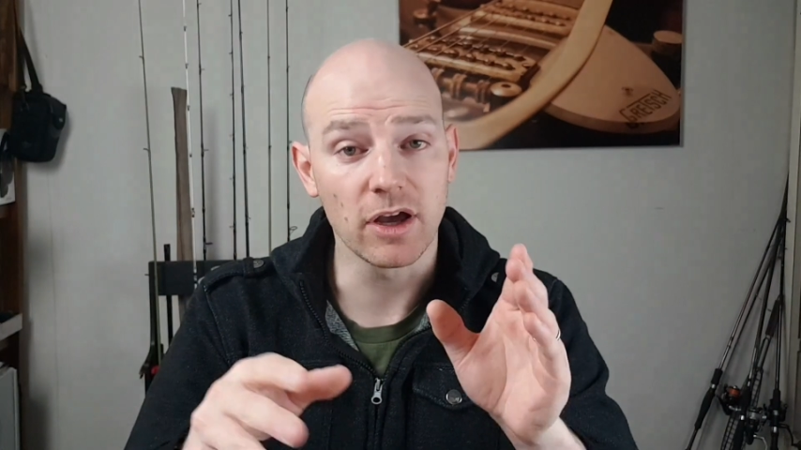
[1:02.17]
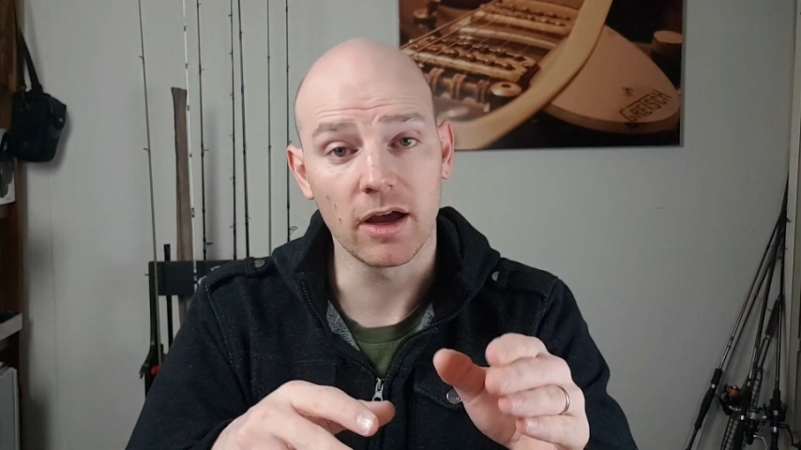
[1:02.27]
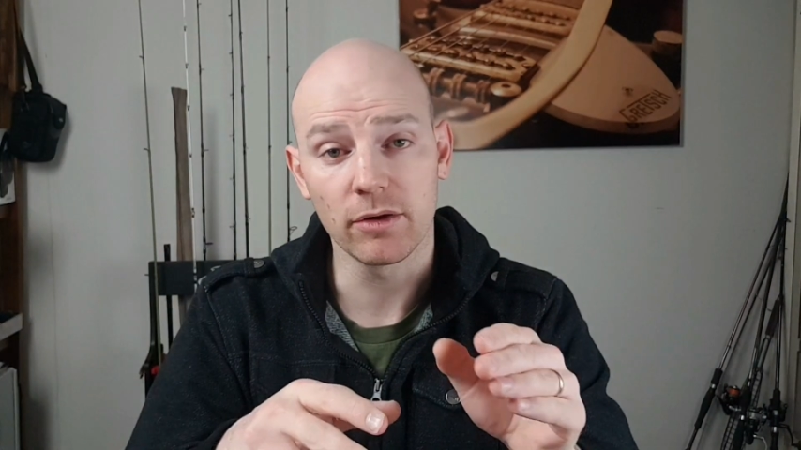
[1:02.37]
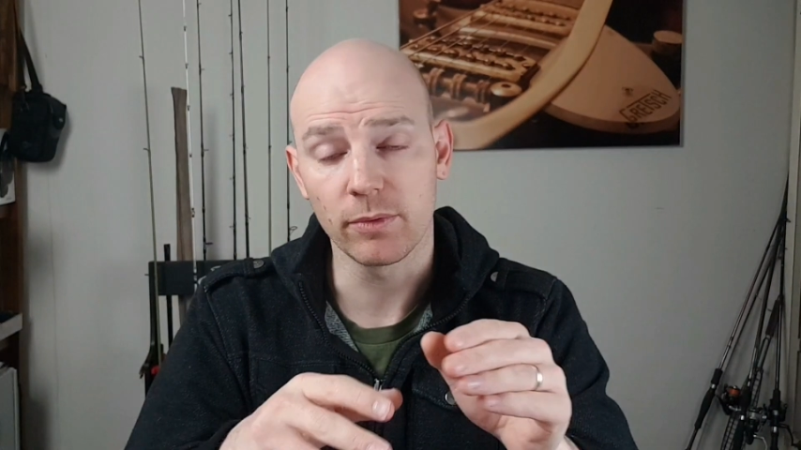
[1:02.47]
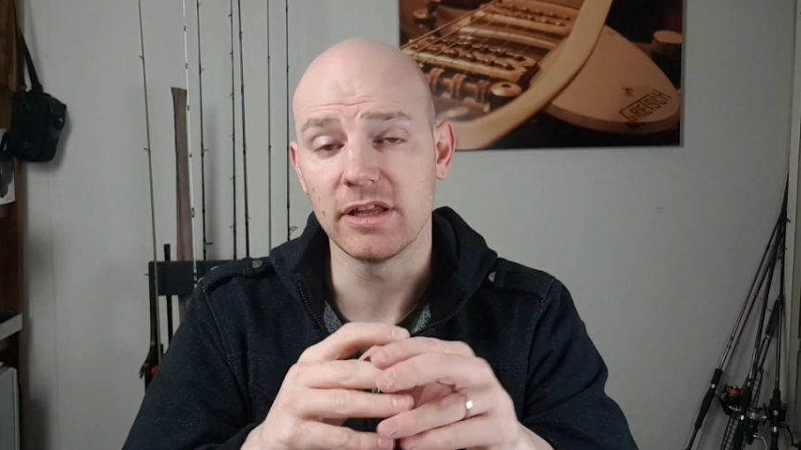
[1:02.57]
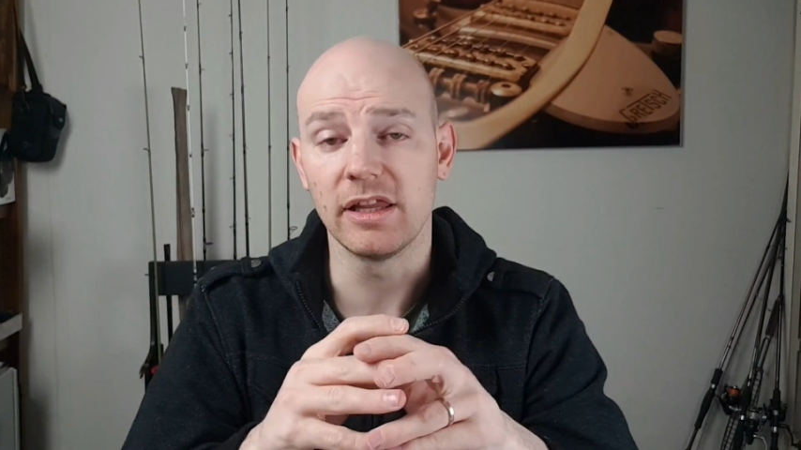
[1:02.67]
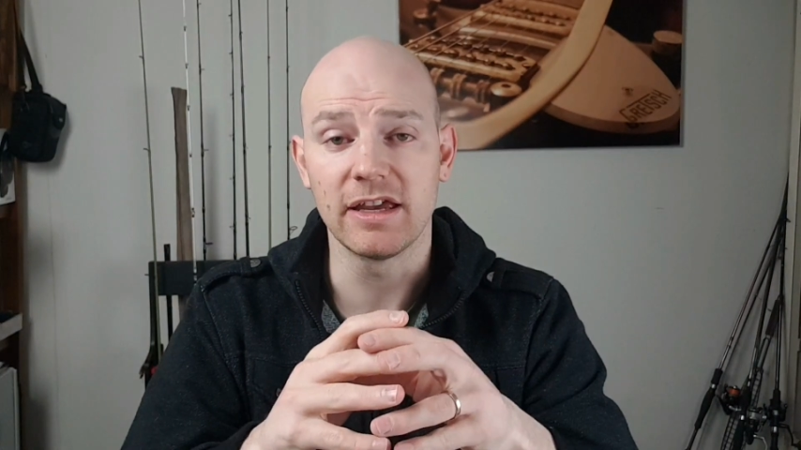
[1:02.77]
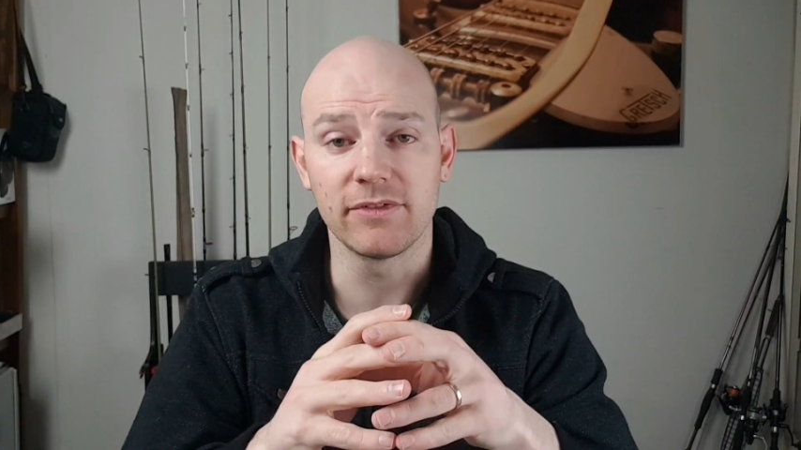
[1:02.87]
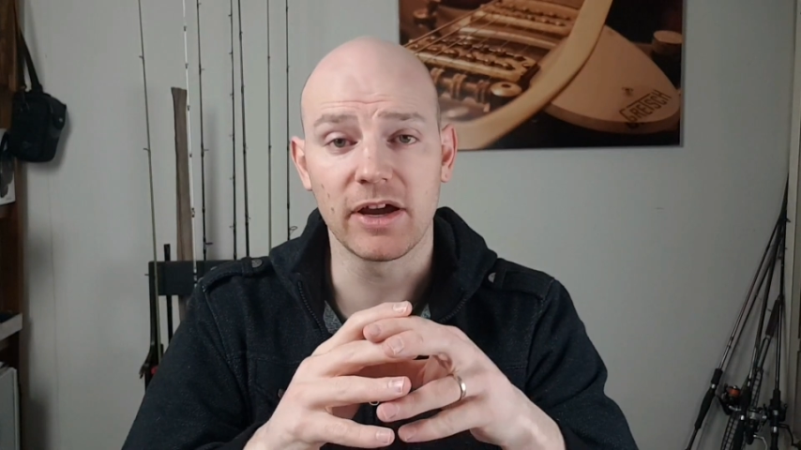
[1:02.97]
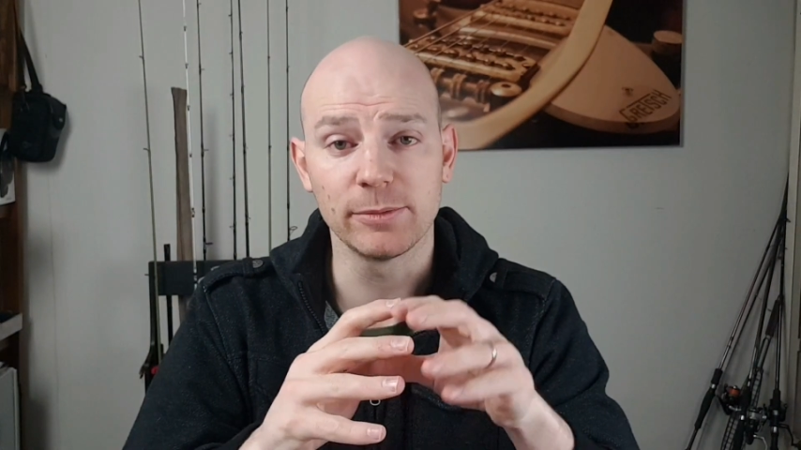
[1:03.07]
are readily
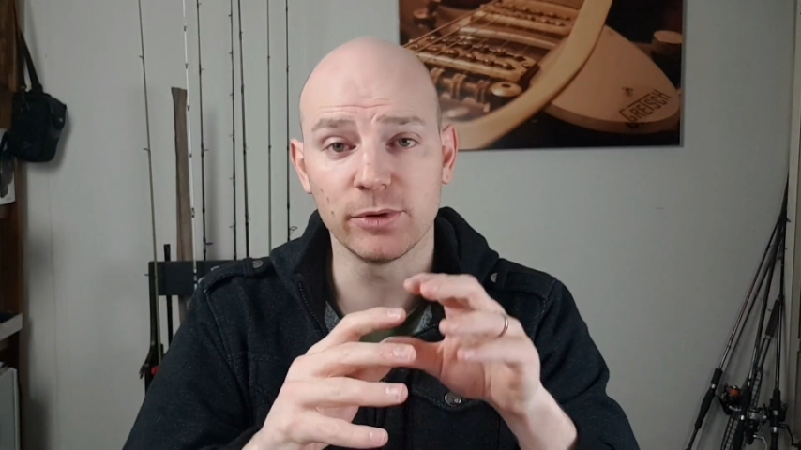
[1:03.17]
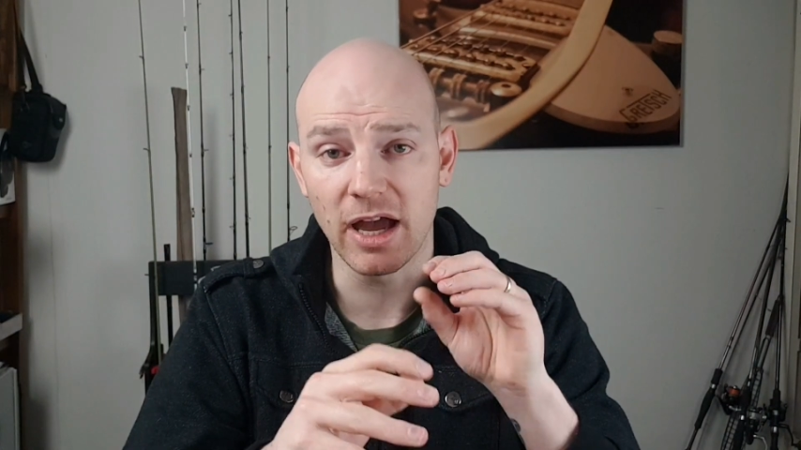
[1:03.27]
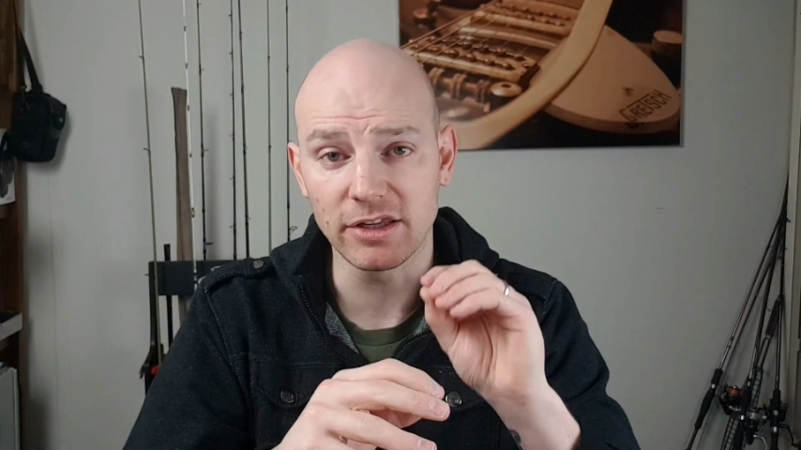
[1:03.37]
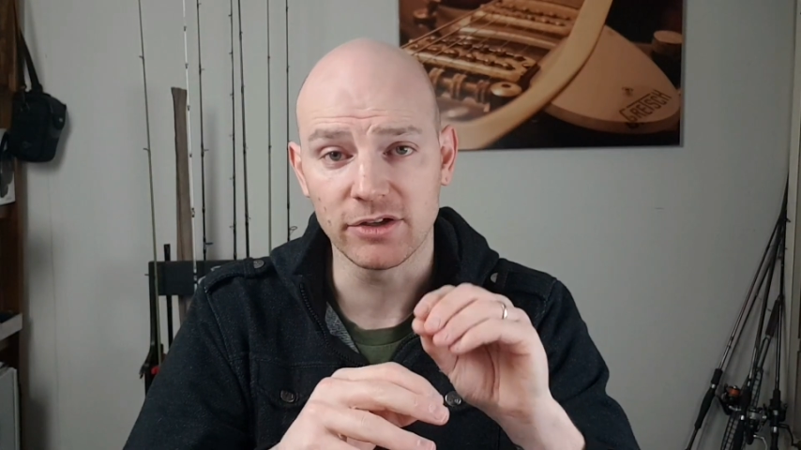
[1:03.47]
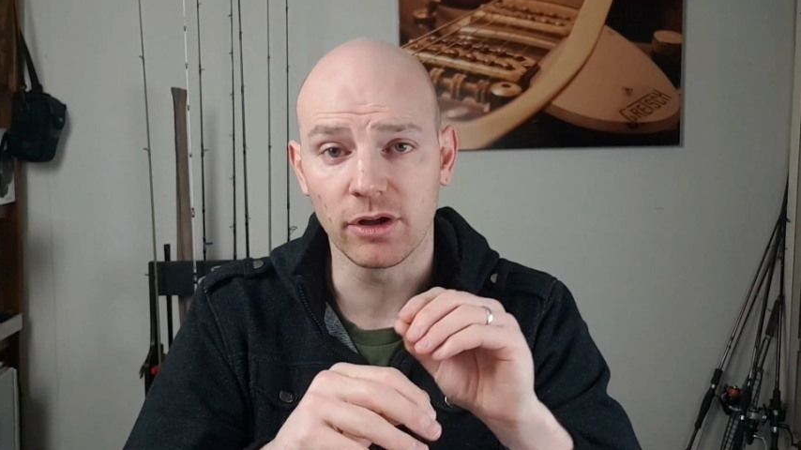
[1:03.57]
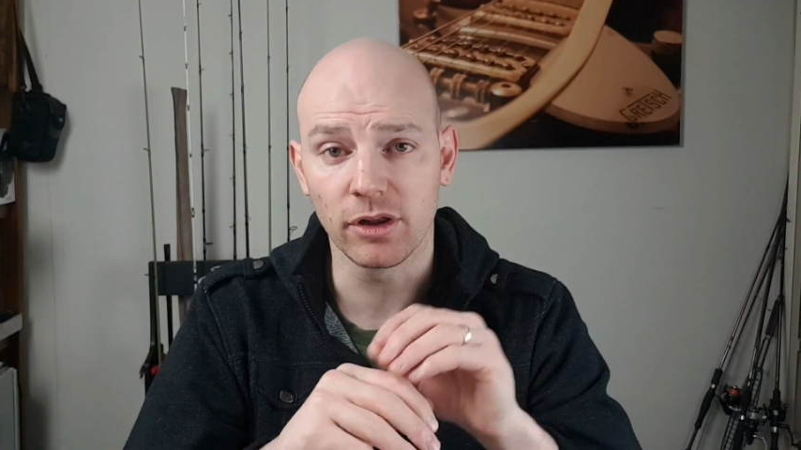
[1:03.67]
available at your